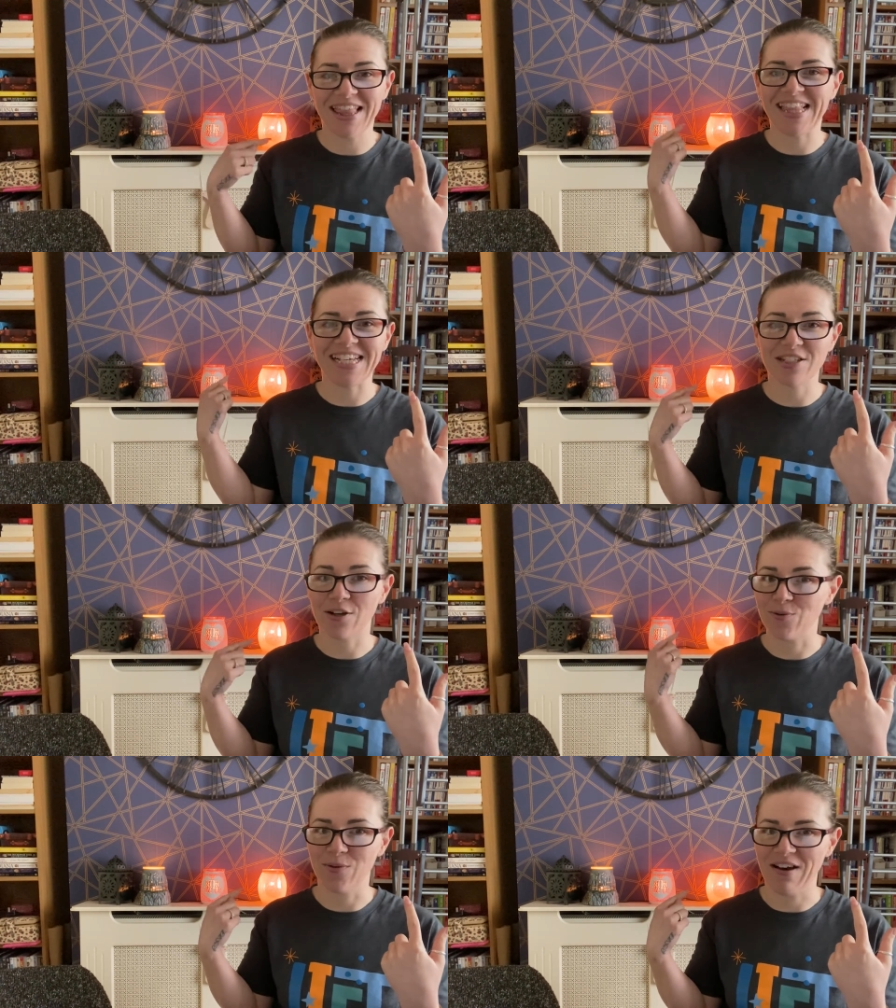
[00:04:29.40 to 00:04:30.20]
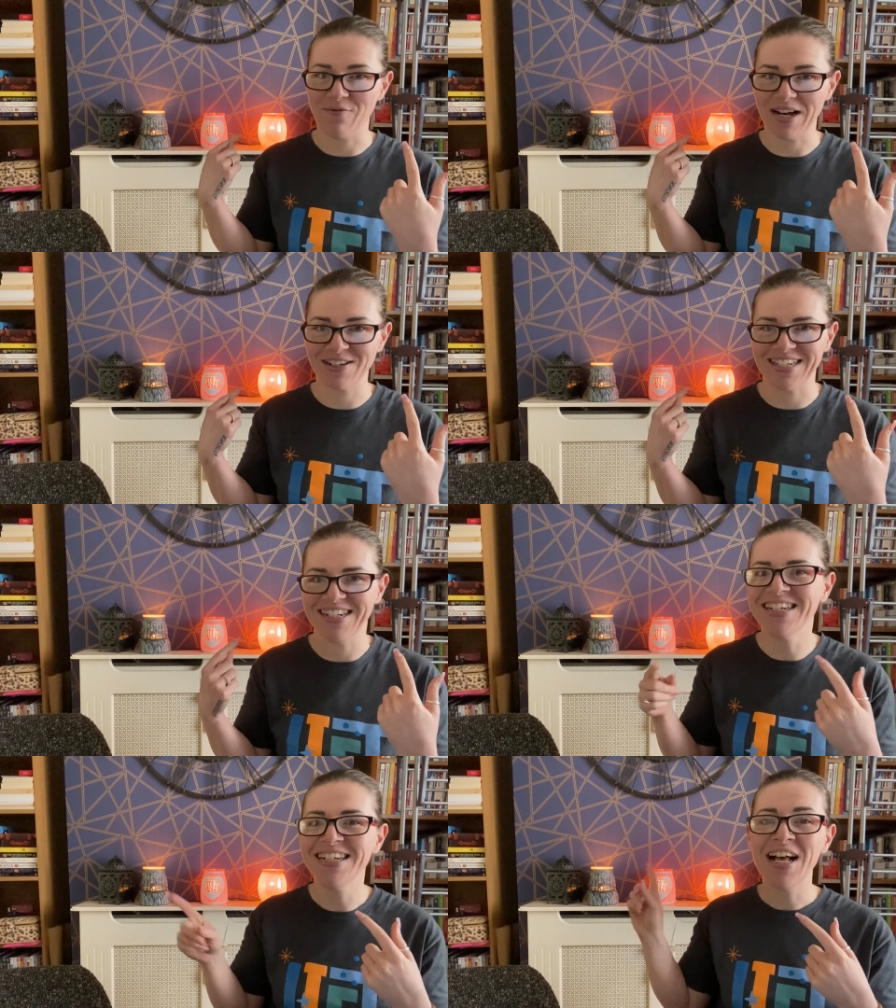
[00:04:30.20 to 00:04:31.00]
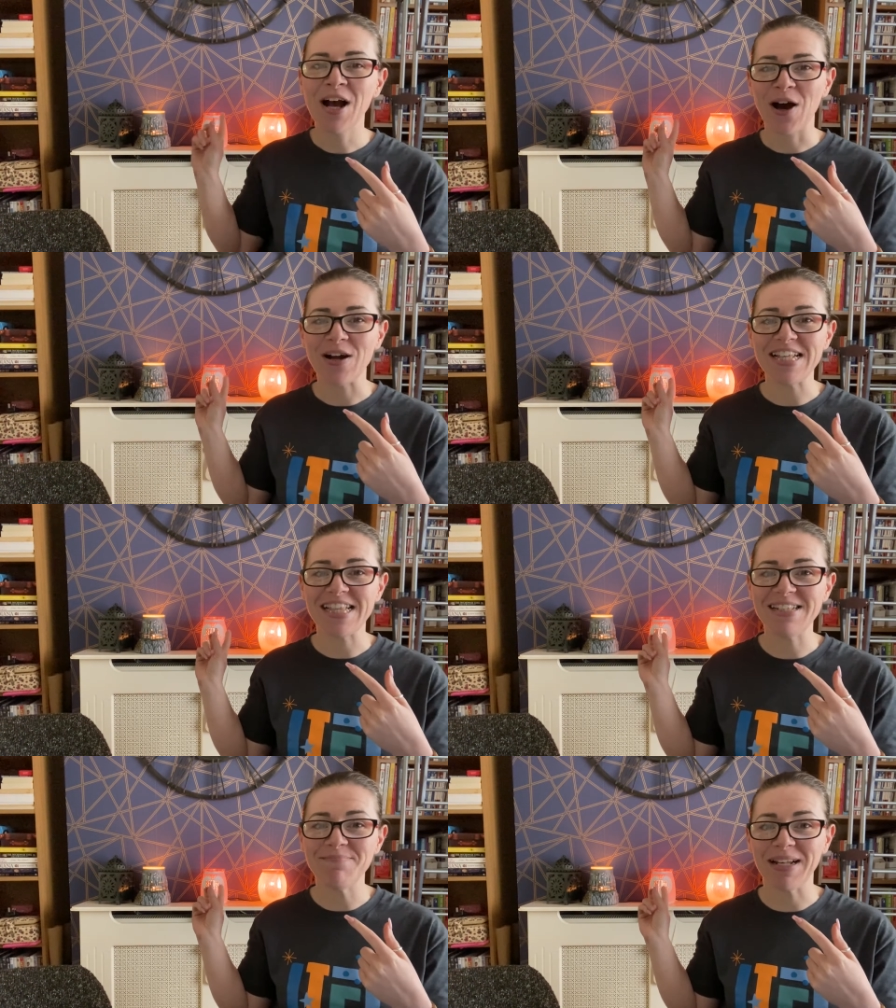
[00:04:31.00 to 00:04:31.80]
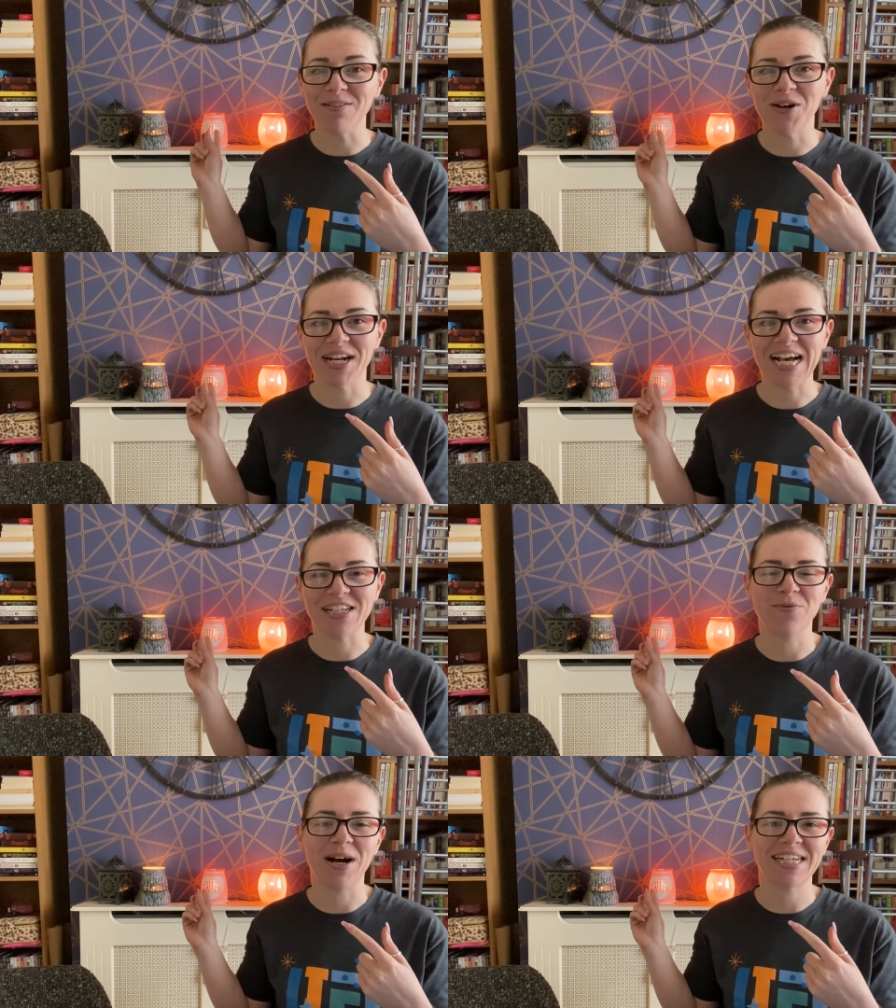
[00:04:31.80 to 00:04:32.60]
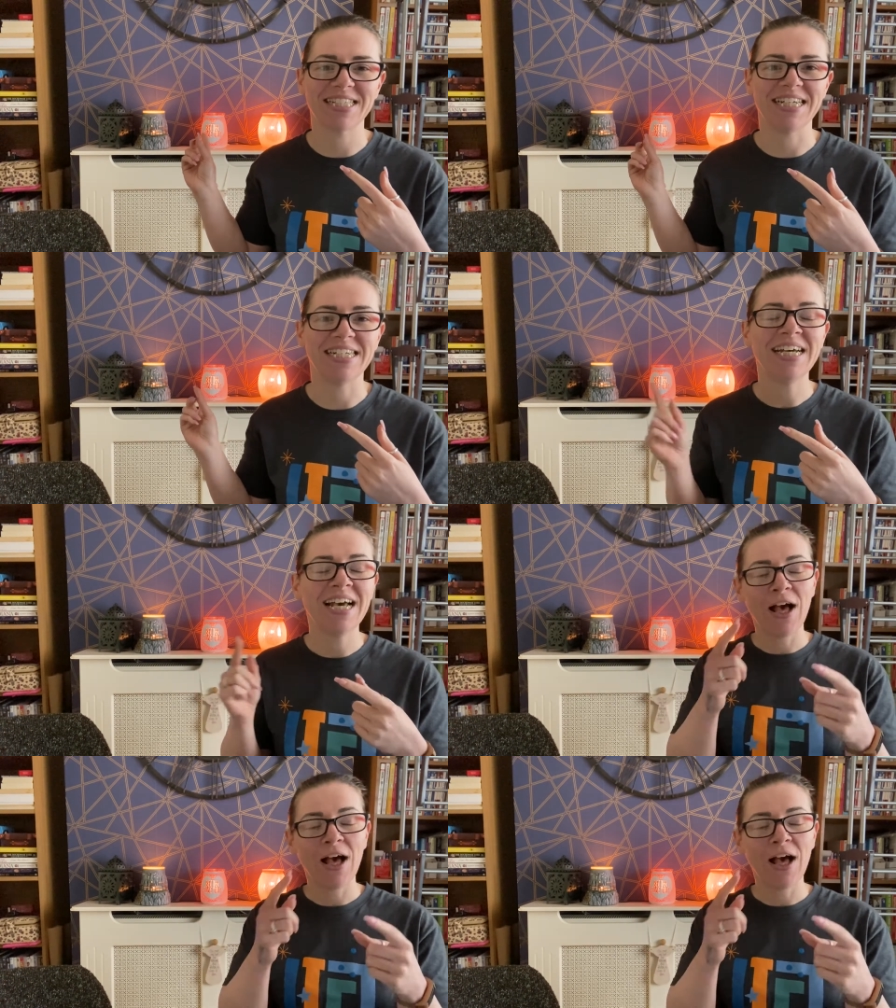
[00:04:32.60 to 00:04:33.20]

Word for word: These don't all have wax in. Only the middle one has wax in.